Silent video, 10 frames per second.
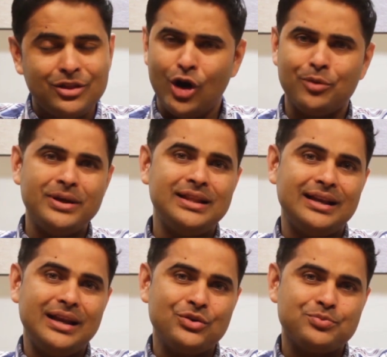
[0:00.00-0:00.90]
It taught me
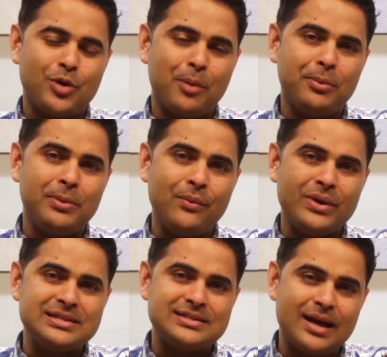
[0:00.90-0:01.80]
that it was
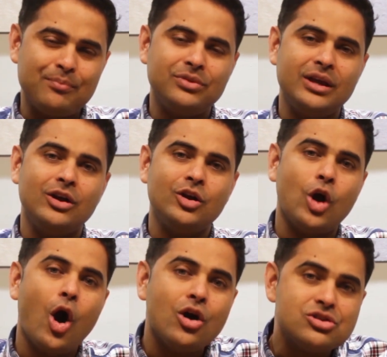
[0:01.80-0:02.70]
probably when
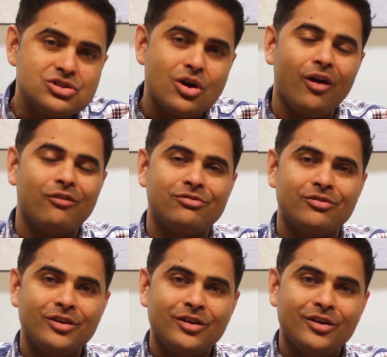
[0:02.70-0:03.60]
something conks
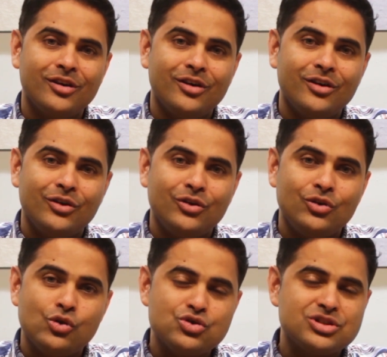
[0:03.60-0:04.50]
off,
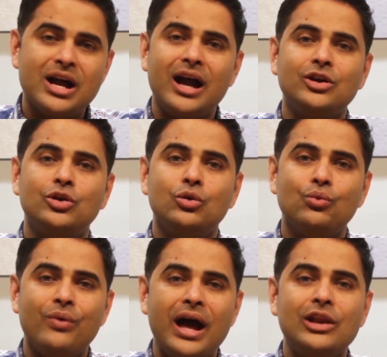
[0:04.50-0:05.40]
you start
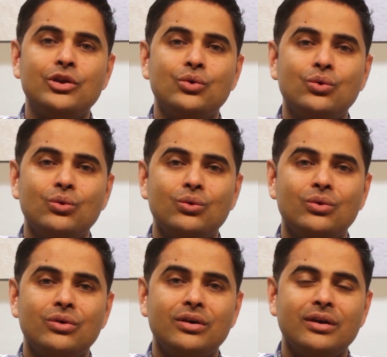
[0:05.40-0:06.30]
to value
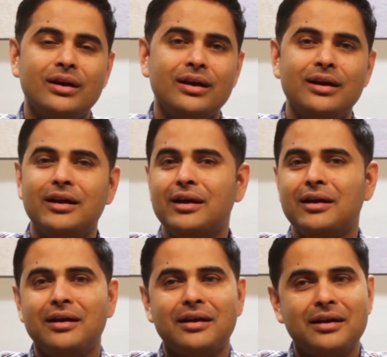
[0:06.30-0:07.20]

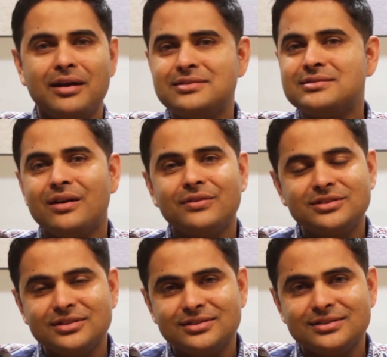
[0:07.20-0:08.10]
its
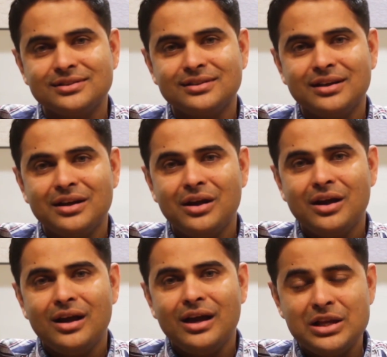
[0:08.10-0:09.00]
services.
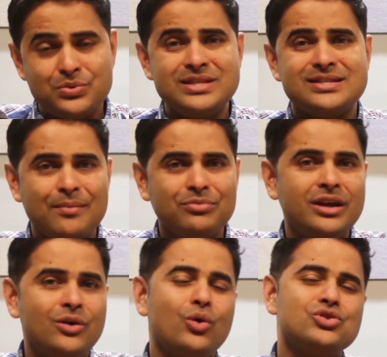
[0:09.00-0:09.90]
It's when
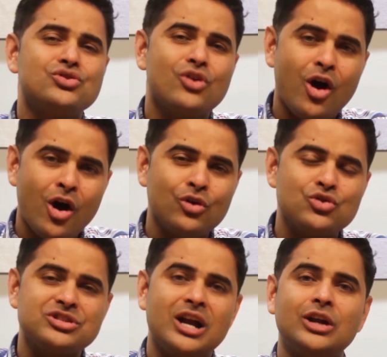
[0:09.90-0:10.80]
something goes
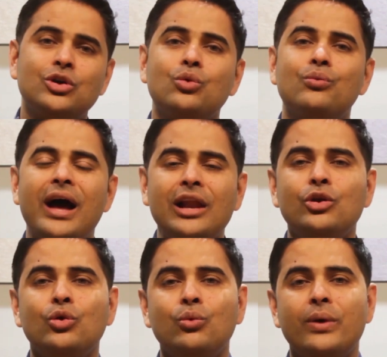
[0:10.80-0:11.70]
wrong, you start to
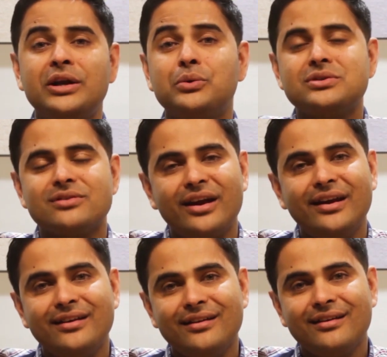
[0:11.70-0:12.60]
value when it was
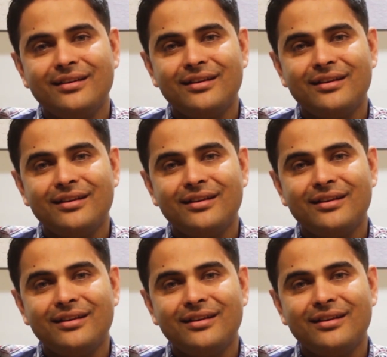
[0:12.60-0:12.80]
right.